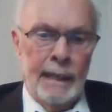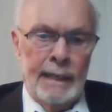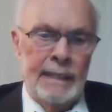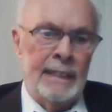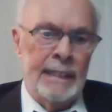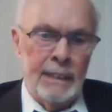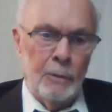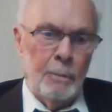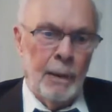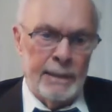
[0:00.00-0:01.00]
an
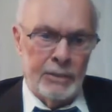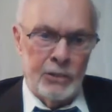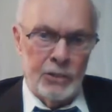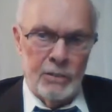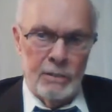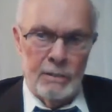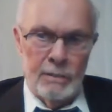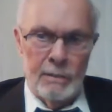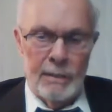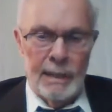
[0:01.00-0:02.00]
illegal punch.
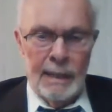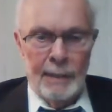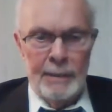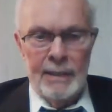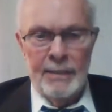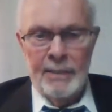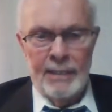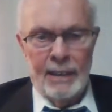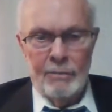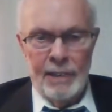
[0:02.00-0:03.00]
I mean, this is
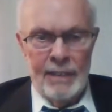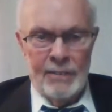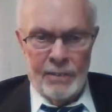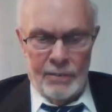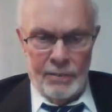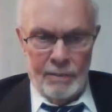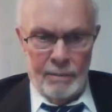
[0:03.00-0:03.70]
outrageous.